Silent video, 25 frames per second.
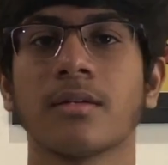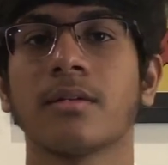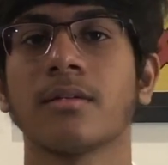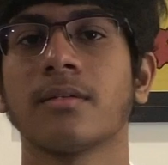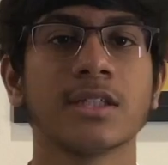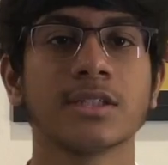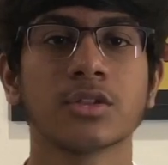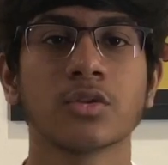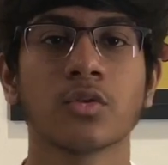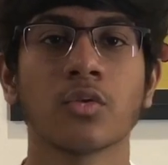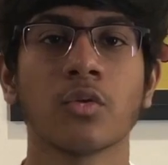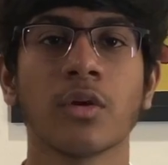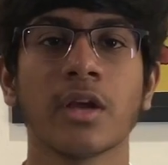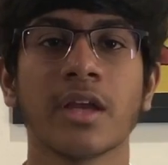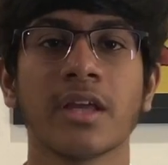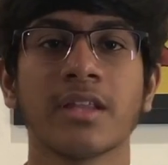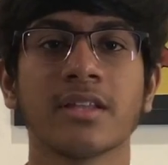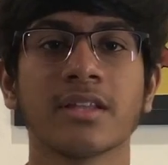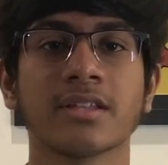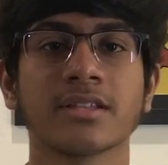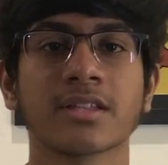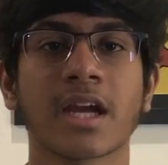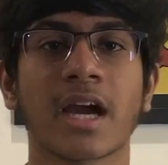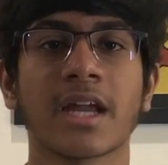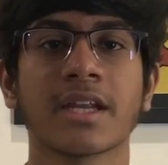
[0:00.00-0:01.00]
So in
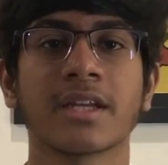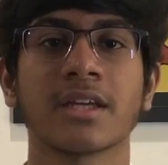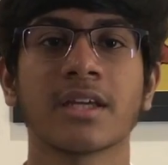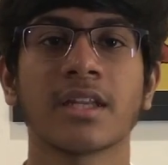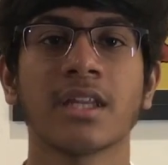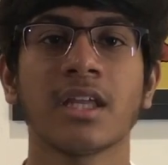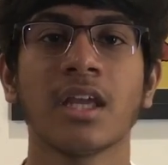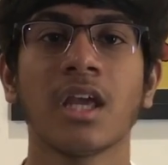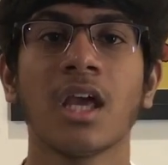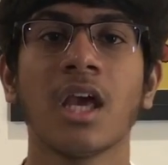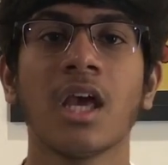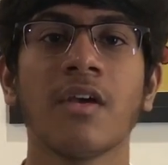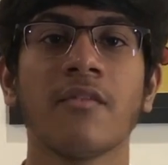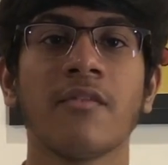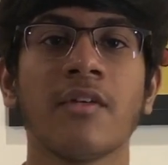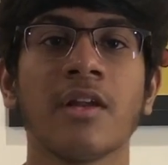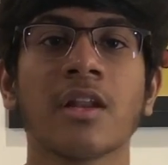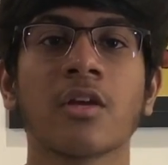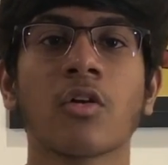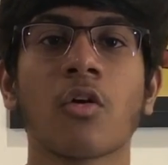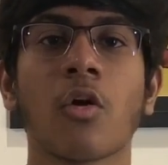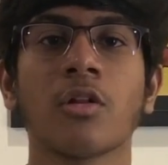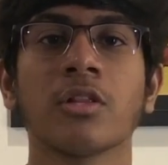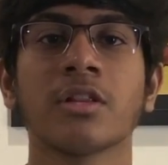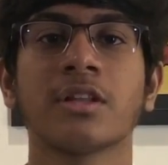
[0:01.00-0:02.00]
this category, we'll
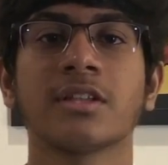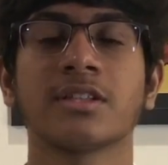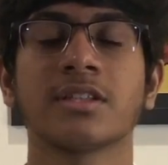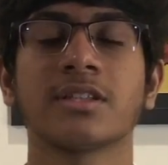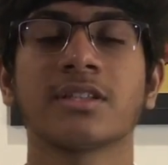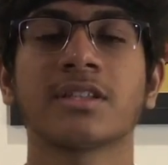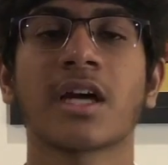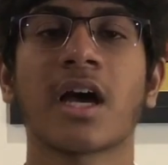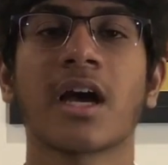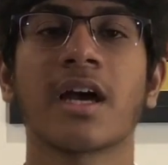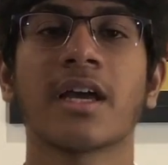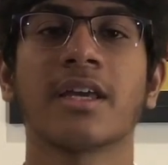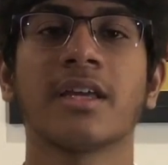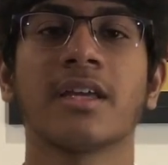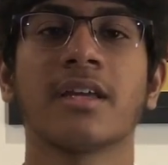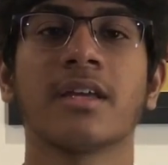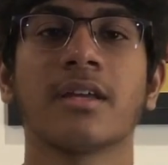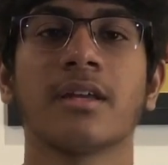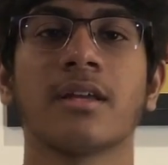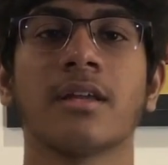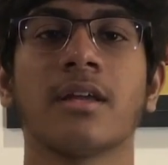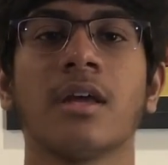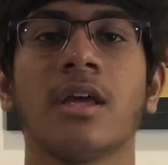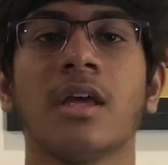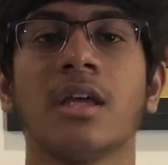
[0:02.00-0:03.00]
call this a tie.
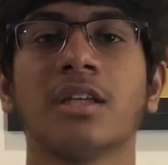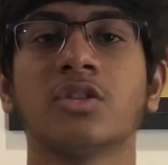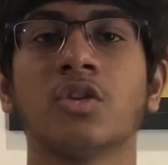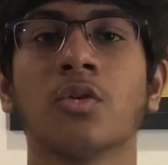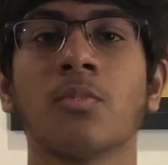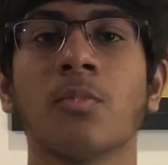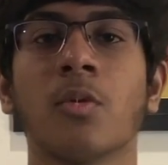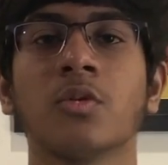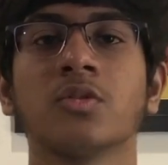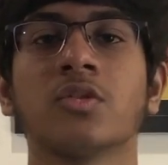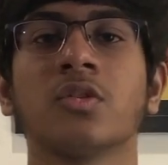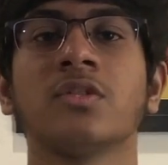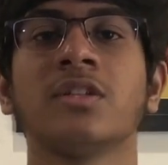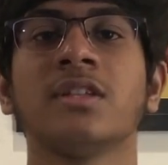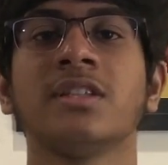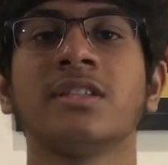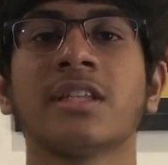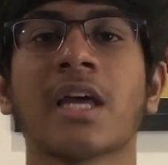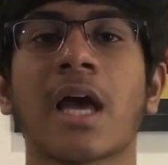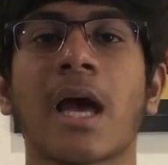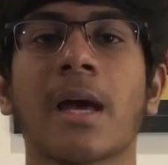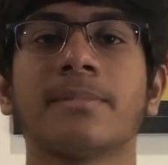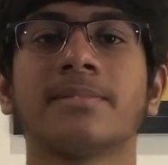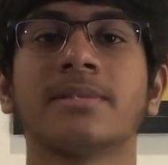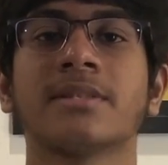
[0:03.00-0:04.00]
So both of these
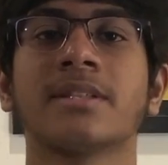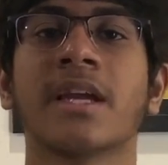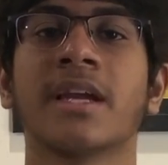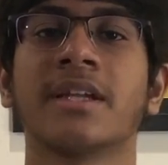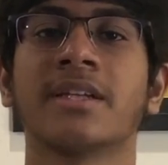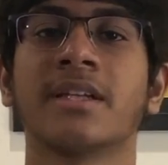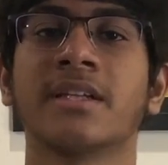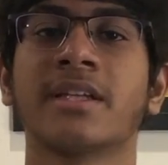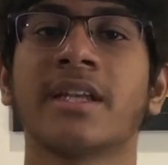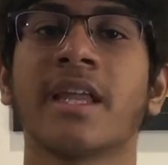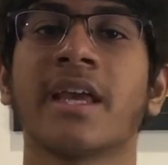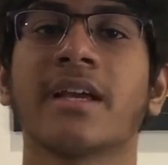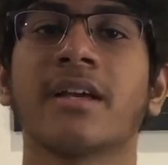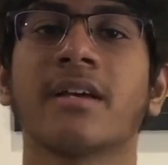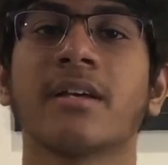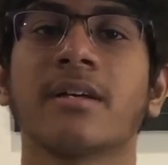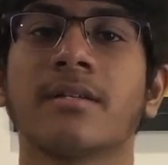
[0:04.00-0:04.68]
apps get a tick.